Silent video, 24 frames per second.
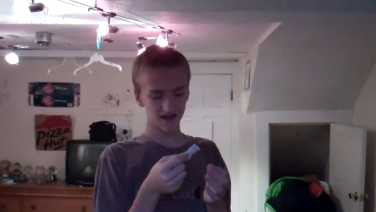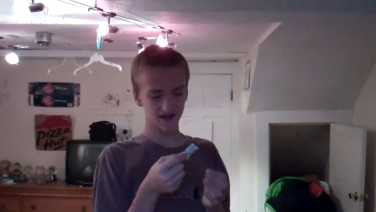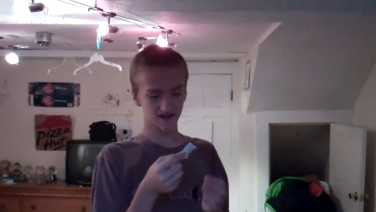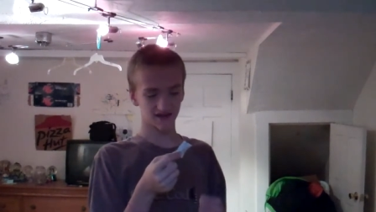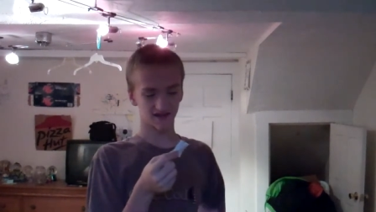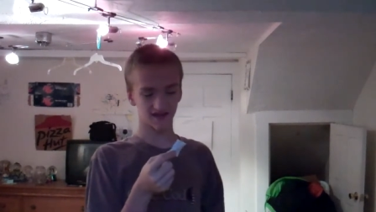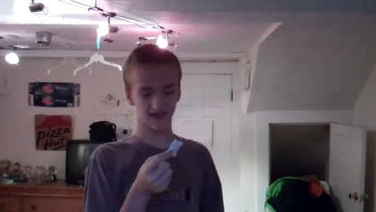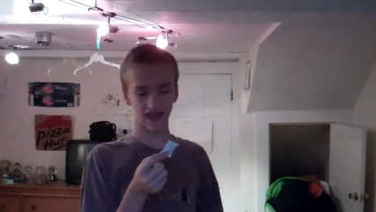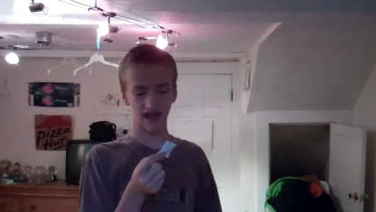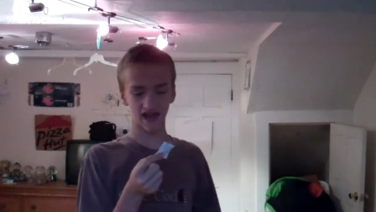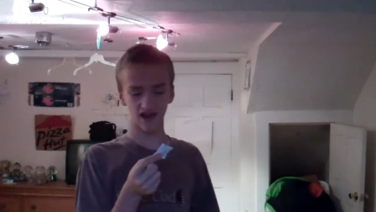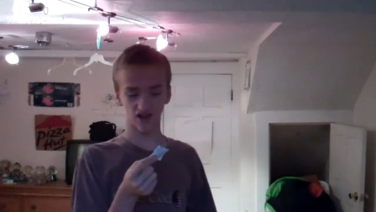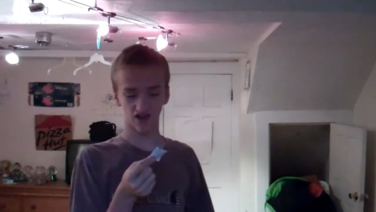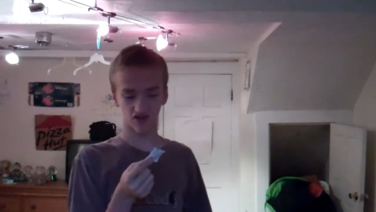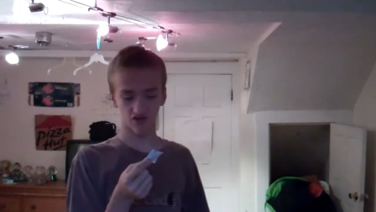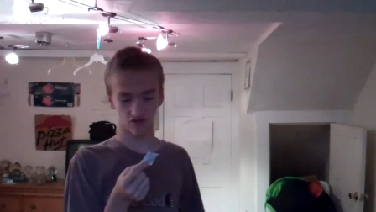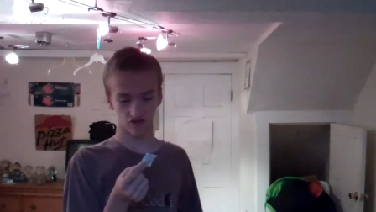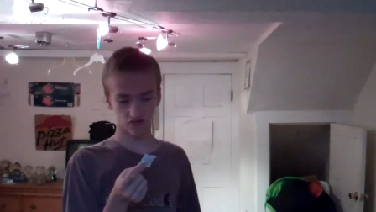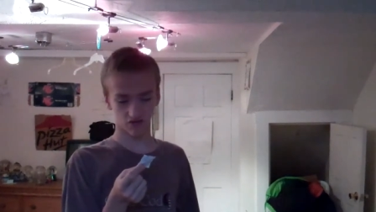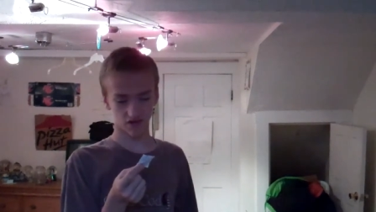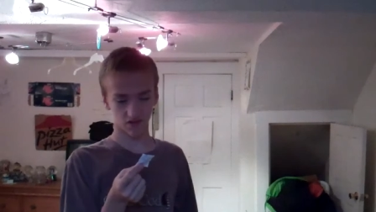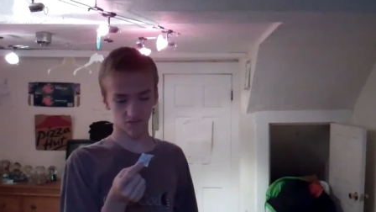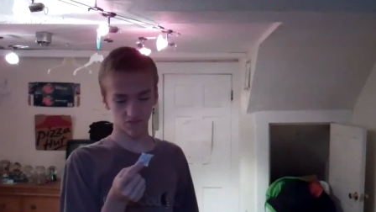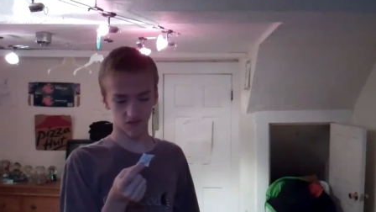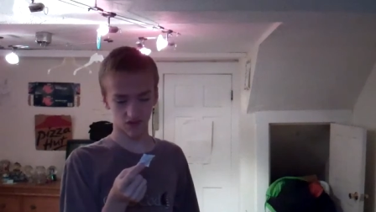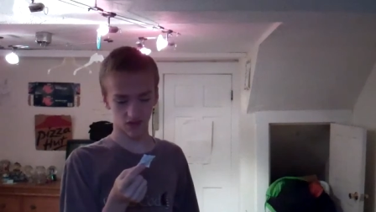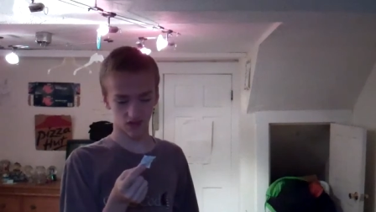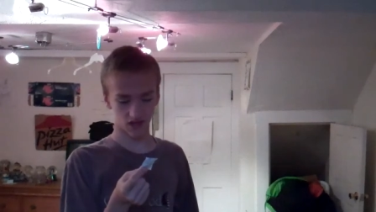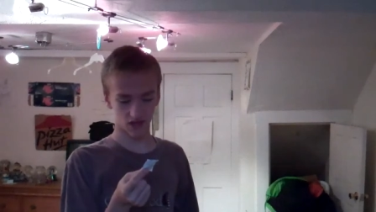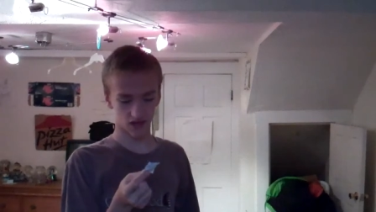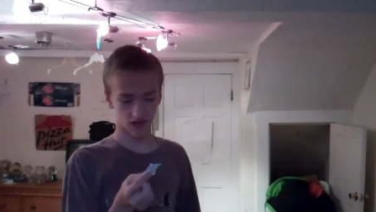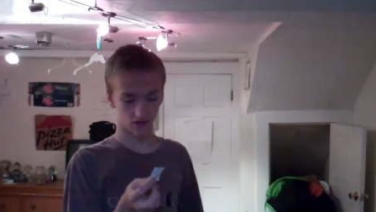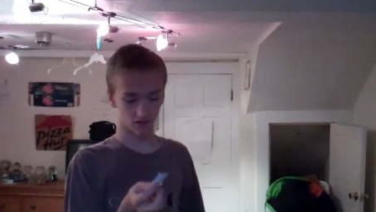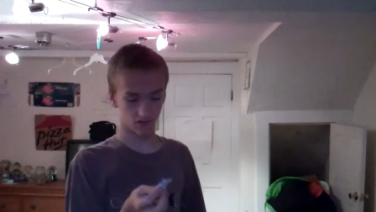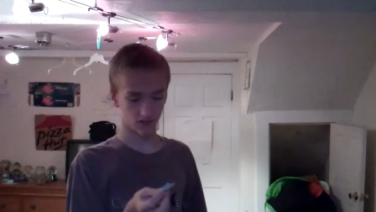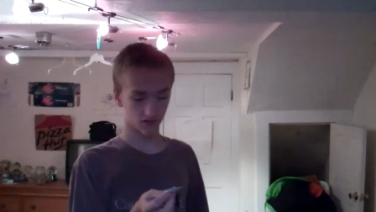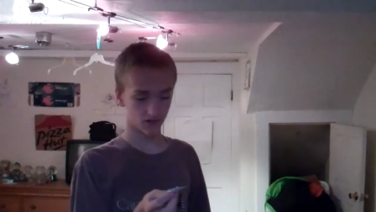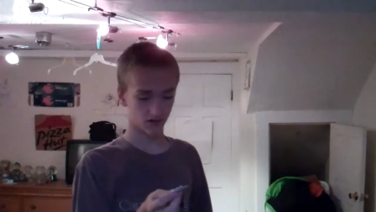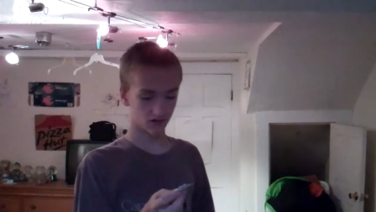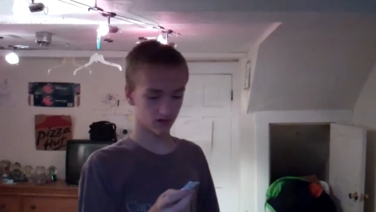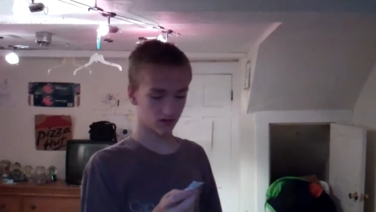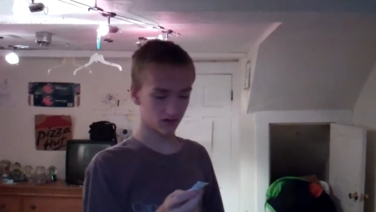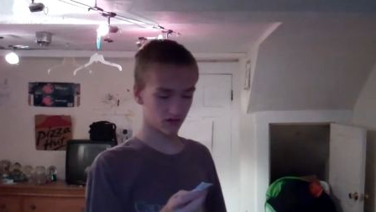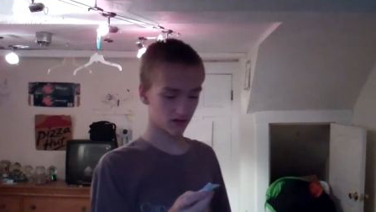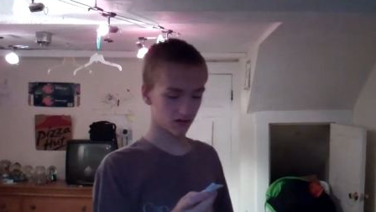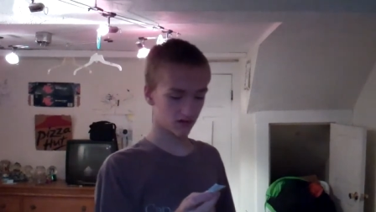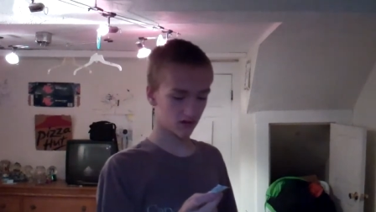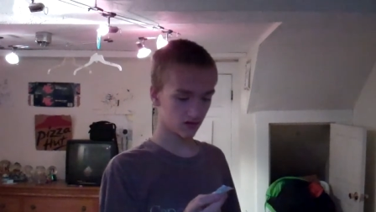it's kind of creep me out.
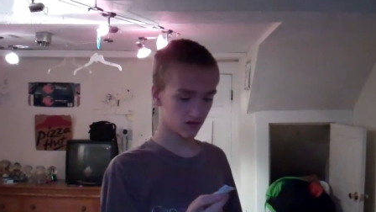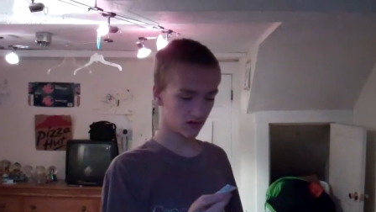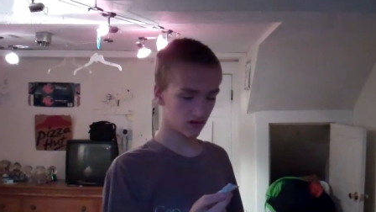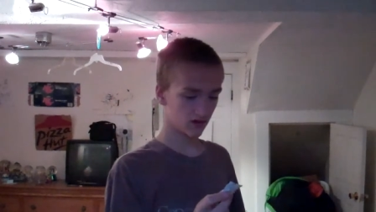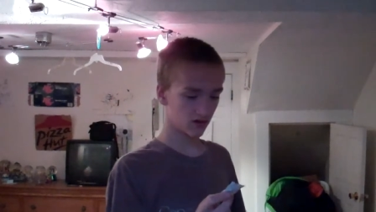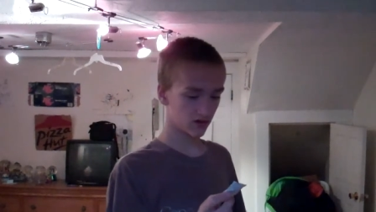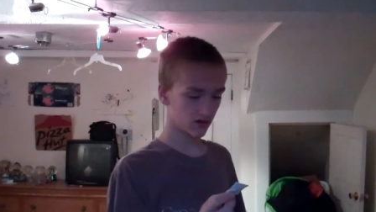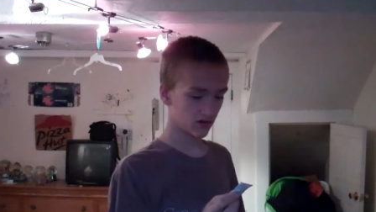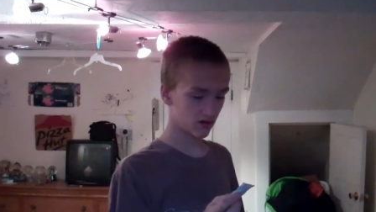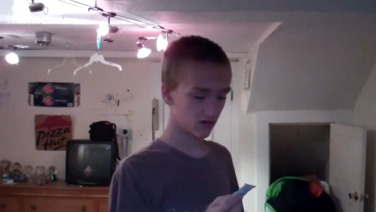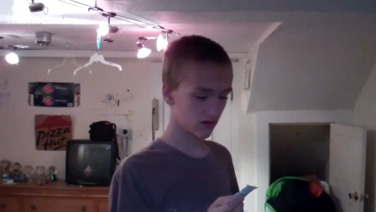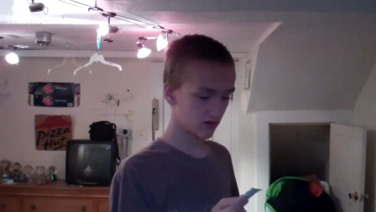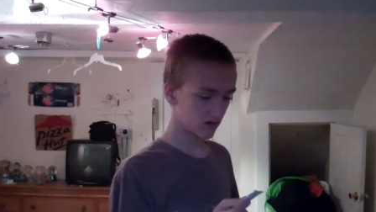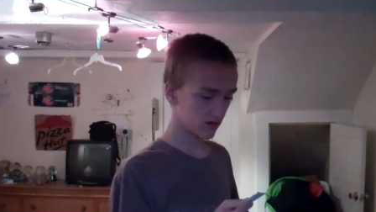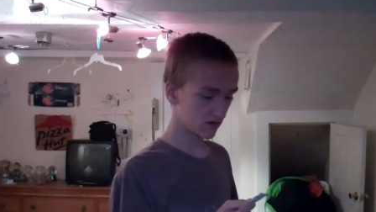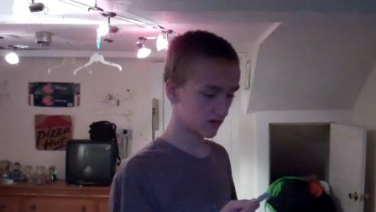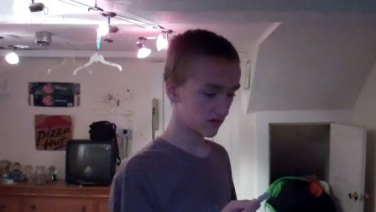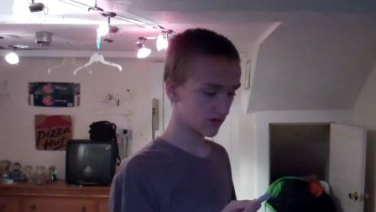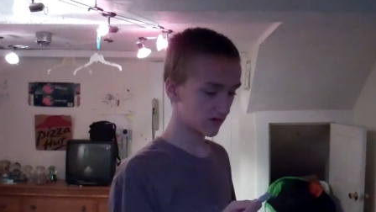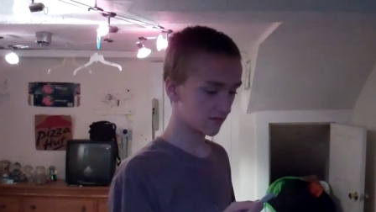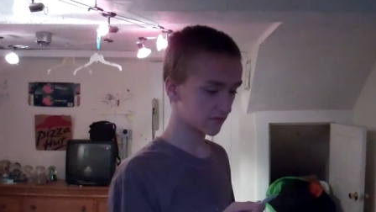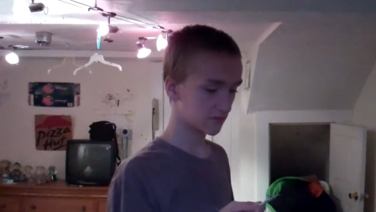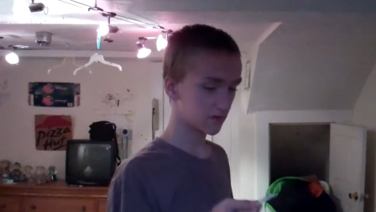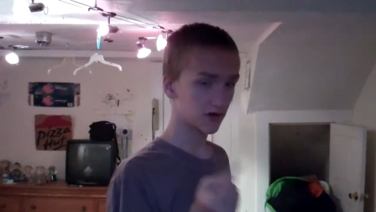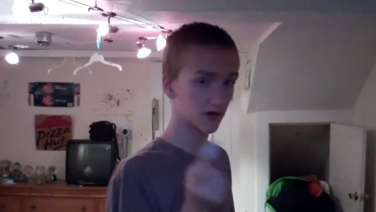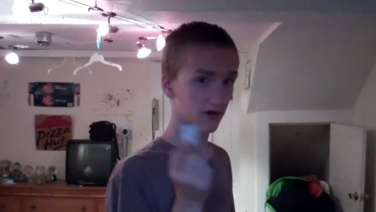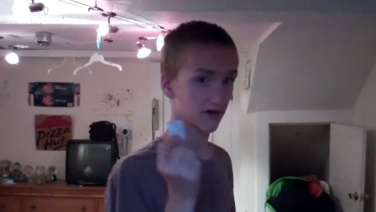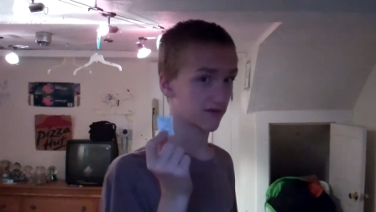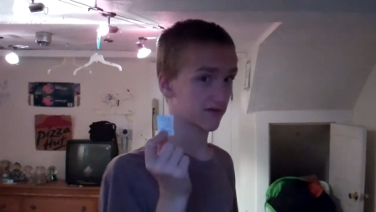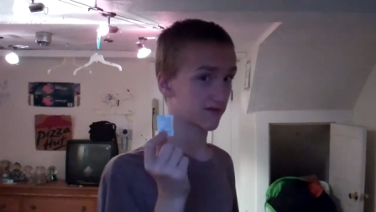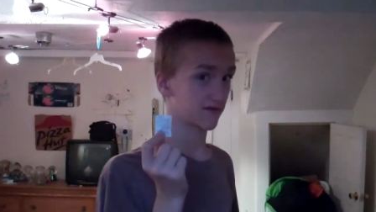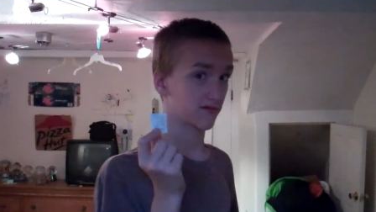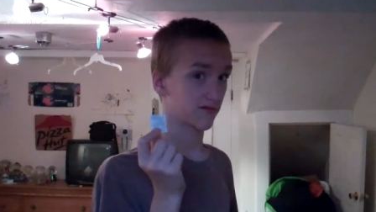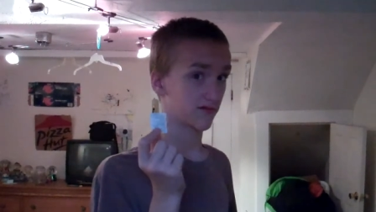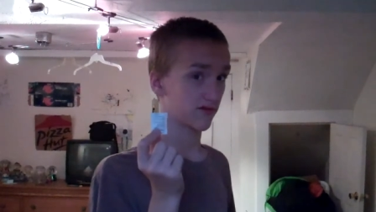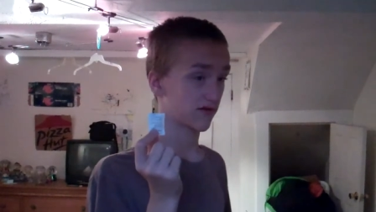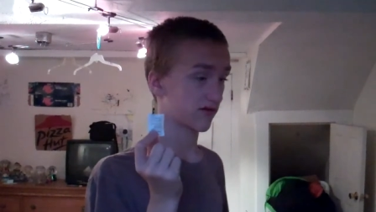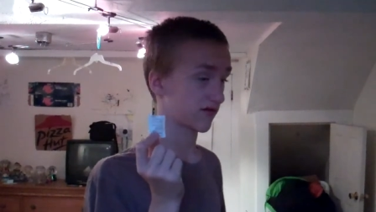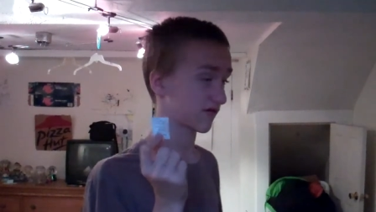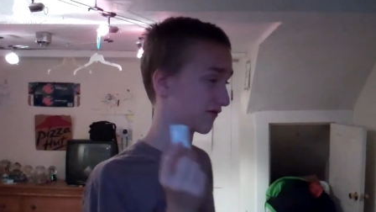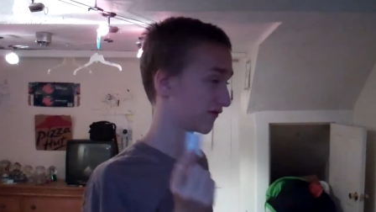I'm gonna throw this